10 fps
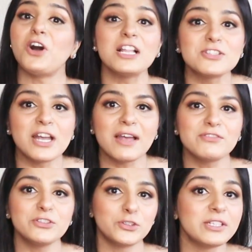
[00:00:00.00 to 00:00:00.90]
also have
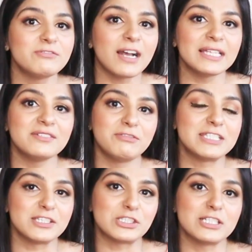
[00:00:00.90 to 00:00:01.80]
to notify the
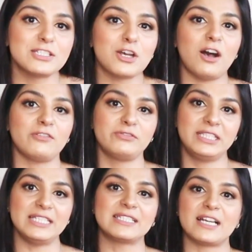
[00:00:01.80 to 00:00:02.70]
physicians of
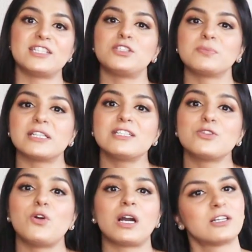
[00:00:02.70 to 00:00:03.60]
these customers
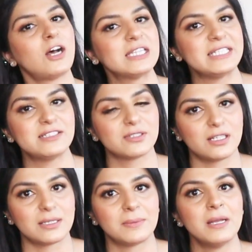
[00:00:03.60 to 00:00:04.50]
who are on these
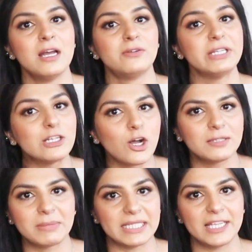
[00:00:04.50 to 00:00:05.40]

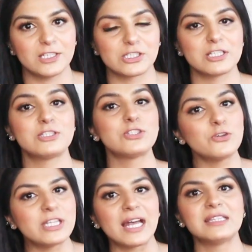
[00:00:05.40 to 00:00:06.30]
recalled medications
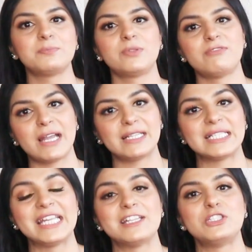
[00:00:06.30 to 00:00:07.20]
so that the provider
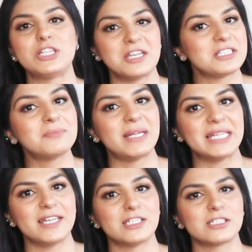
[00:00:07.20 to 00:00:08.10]
can change the
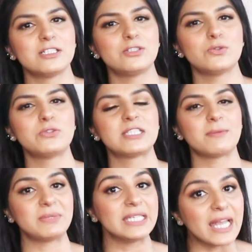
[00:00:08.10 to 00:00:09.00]
medication to
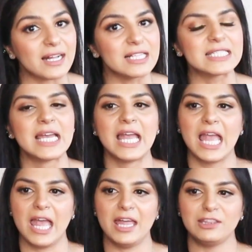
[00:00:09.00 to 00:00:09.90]
something else
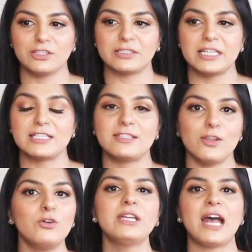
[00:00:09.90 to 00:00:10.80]
and there is
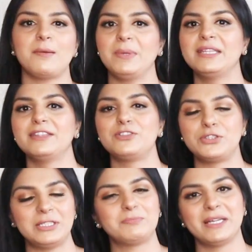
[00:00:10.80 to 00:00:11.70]
no gap in the
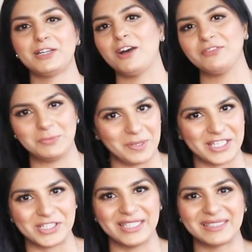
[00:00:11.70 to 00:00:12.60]
treatment of the
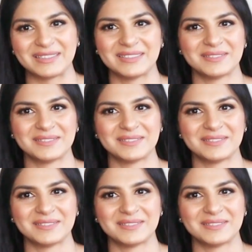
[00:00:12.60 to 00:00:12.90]
patient.